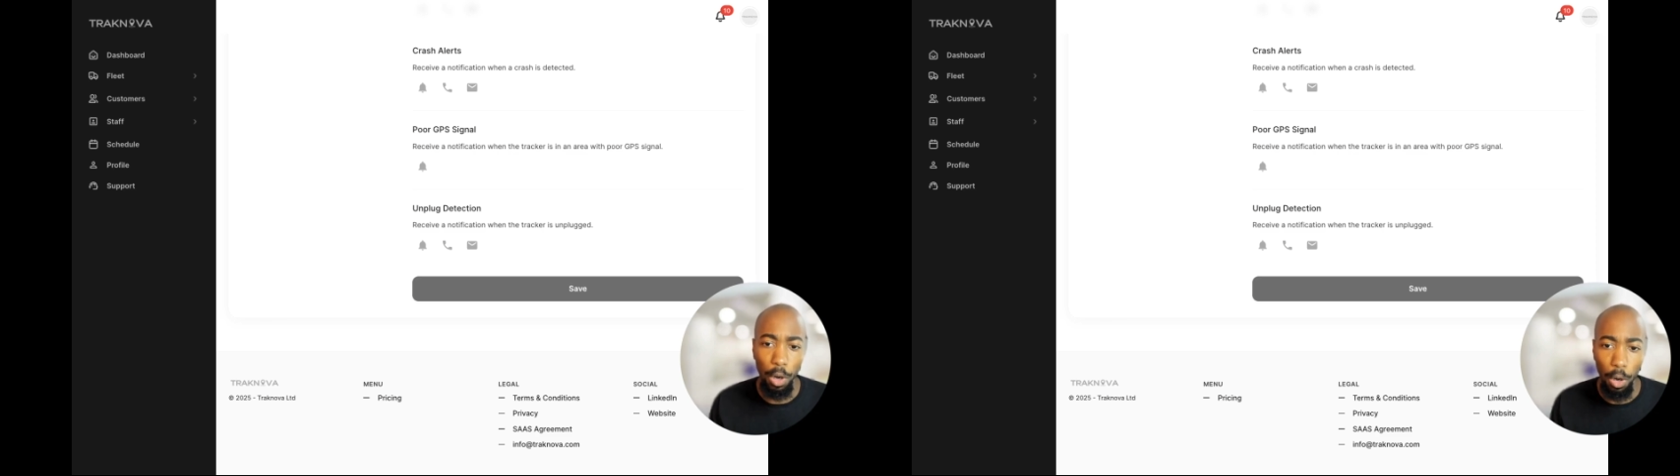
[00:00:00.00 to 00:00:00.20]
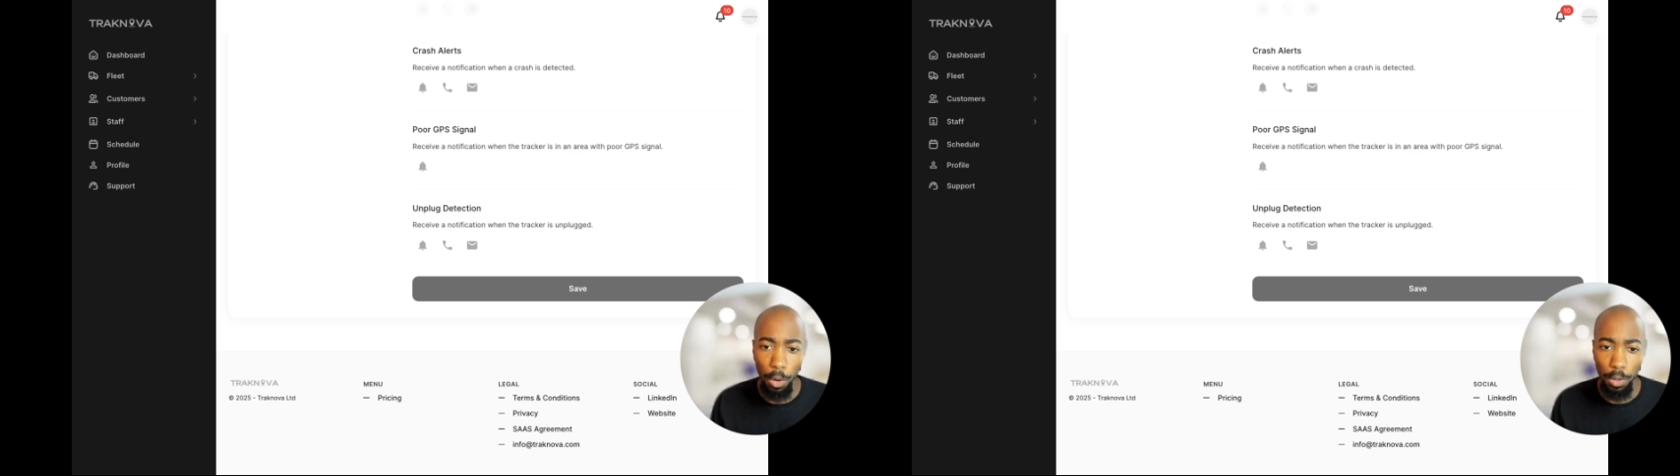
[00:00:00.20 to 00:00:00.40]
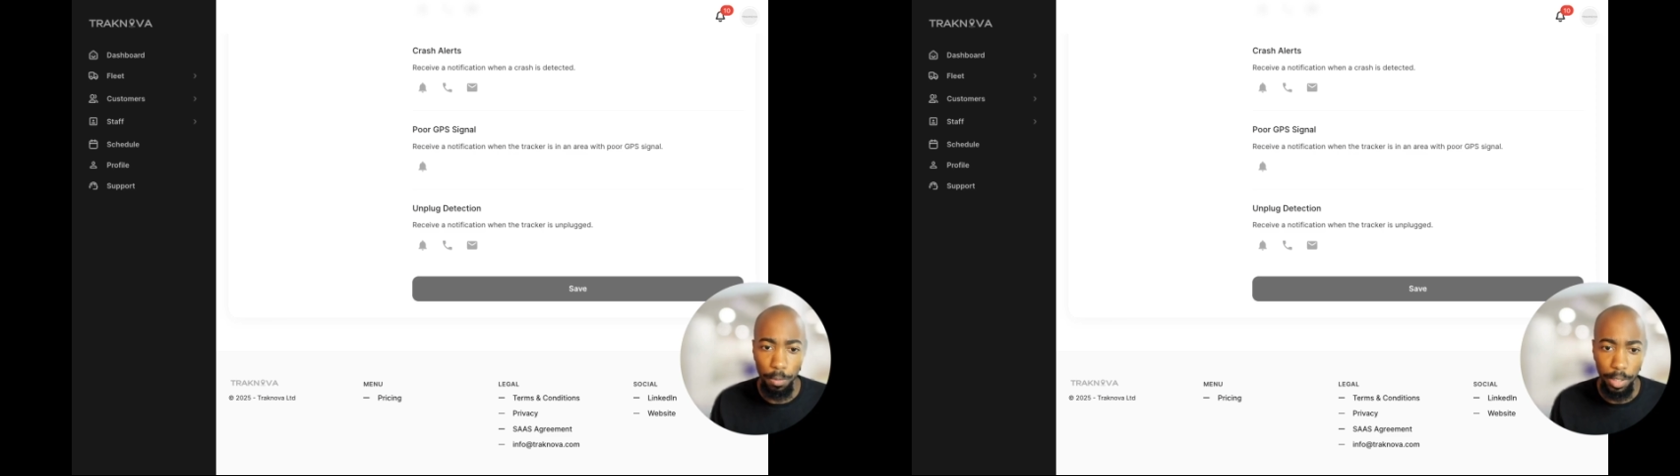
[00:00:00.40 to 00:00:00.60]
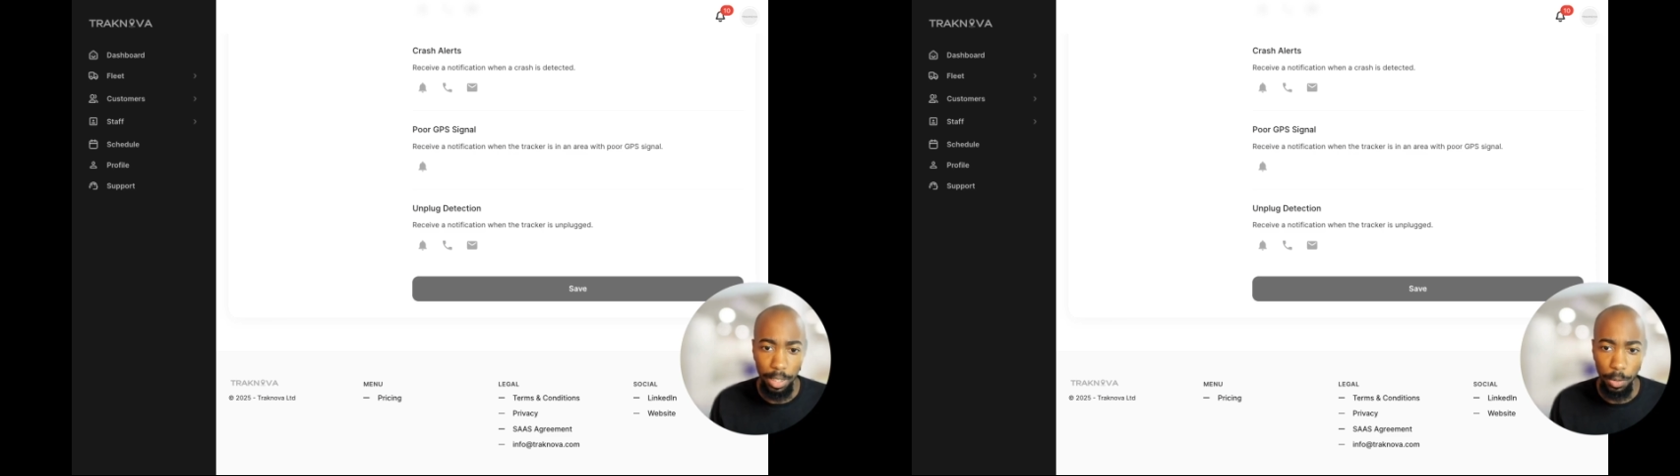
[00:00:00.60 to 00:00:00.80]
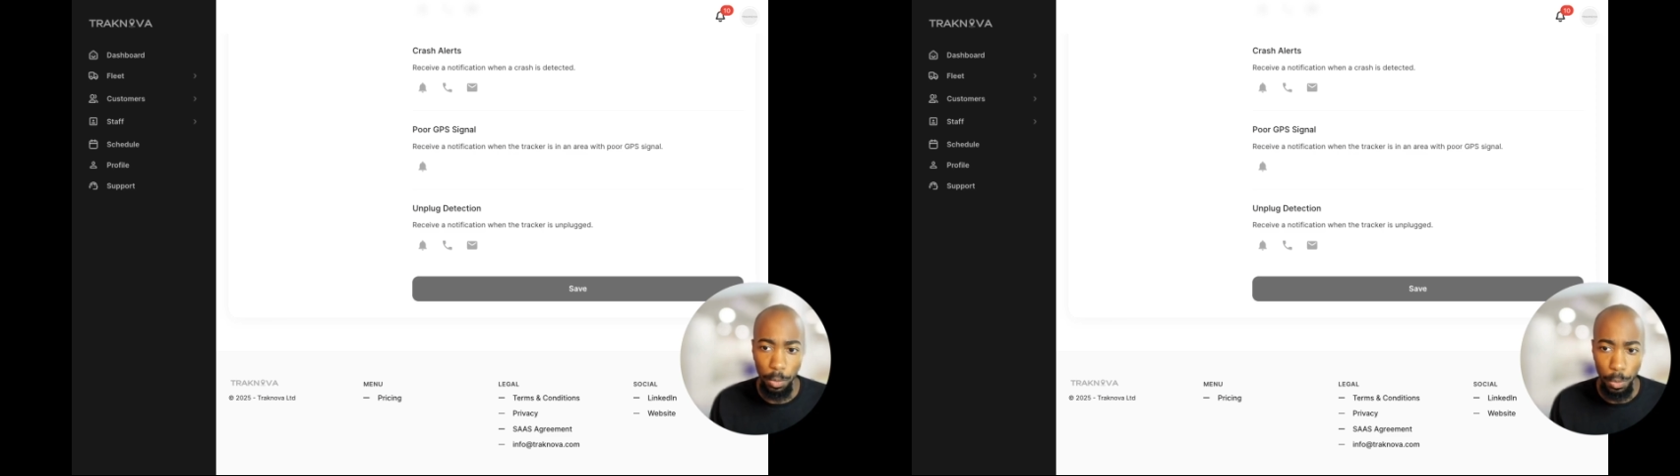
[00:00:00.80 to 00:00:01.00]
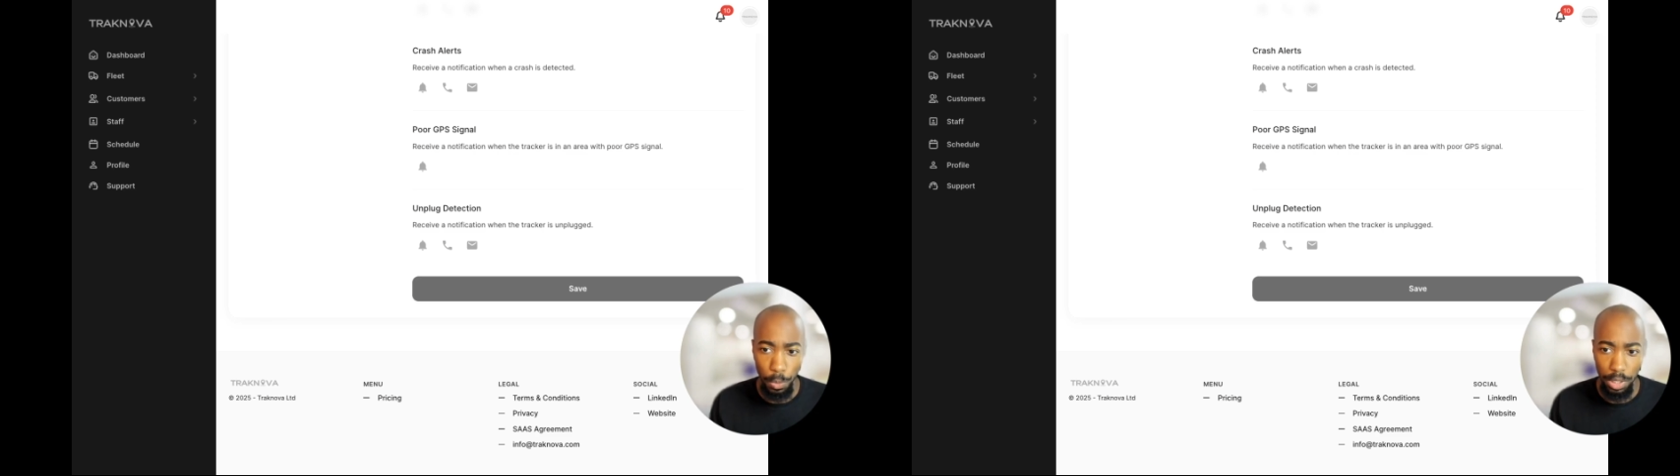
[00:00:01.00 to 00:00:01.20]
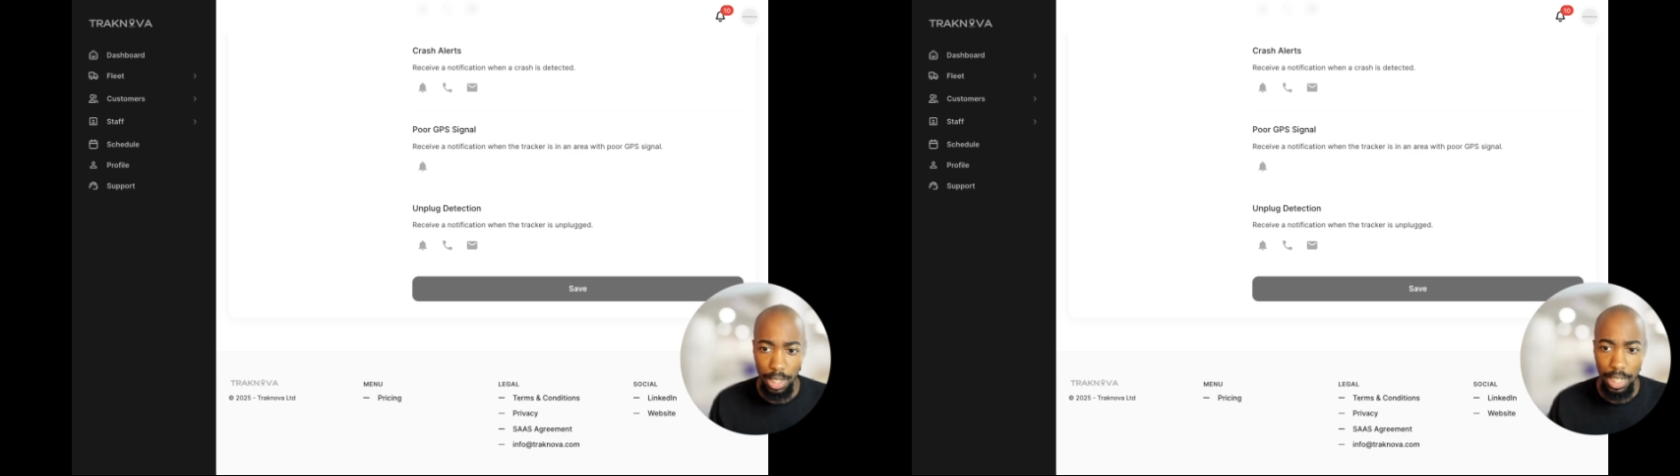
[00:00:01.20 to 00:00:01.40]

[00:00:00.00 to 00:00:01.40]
own vehicles,